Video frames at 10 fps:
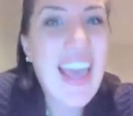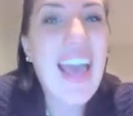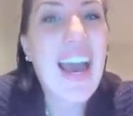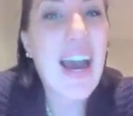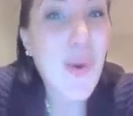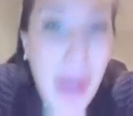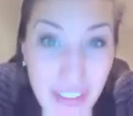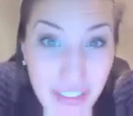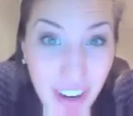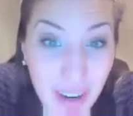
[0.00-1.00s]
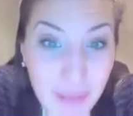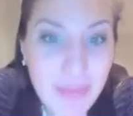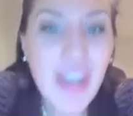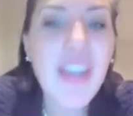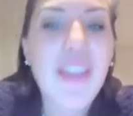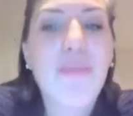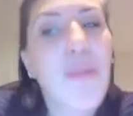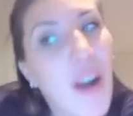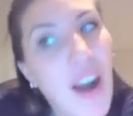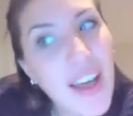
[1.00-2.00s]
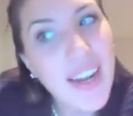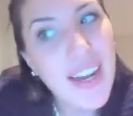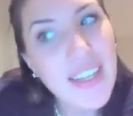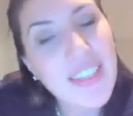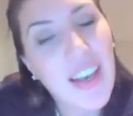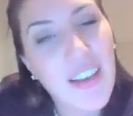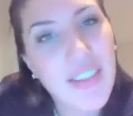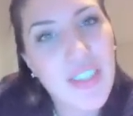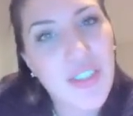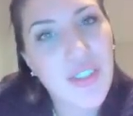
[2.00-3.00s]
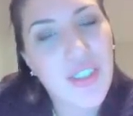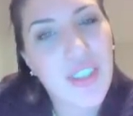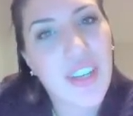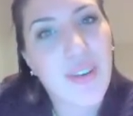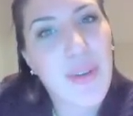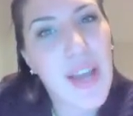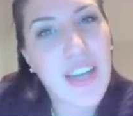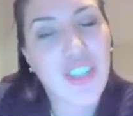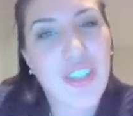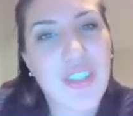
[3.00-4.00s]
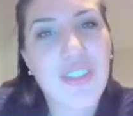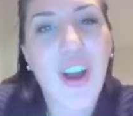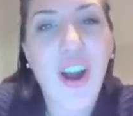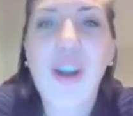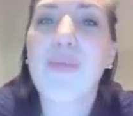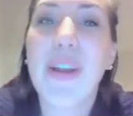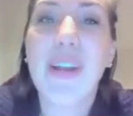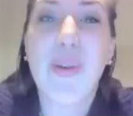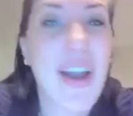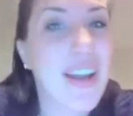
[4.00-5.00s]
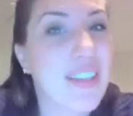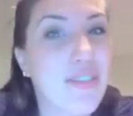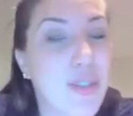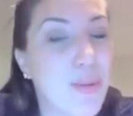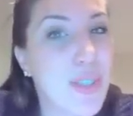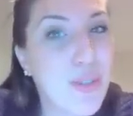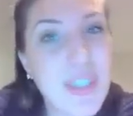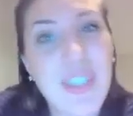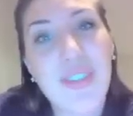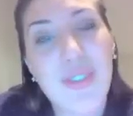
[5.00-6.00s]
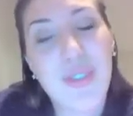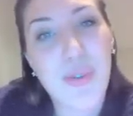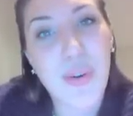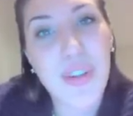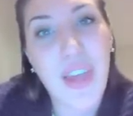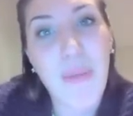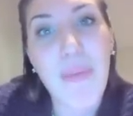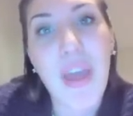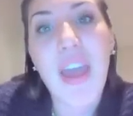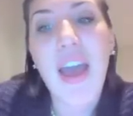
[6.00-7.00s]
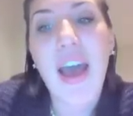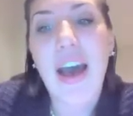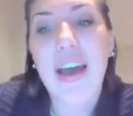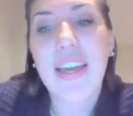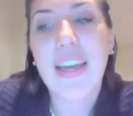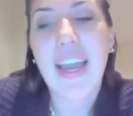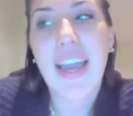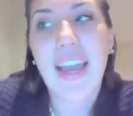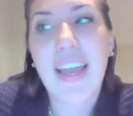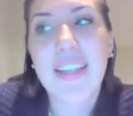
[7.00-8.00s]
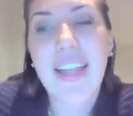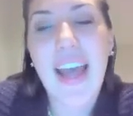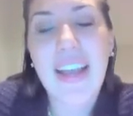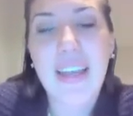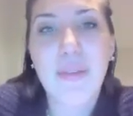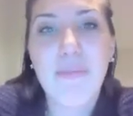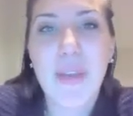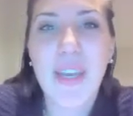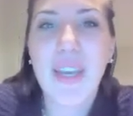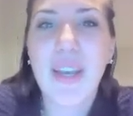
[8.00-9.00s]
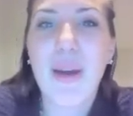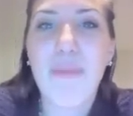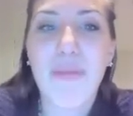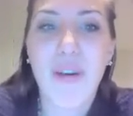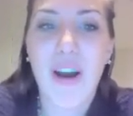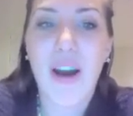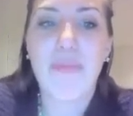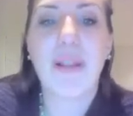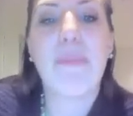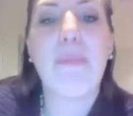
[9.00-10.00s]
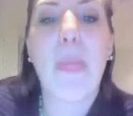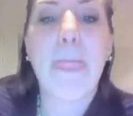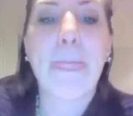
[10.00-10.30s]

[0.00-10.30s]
However, the products of these nuclear reactions are radioactive, so we do need to store them, and that can be a problem.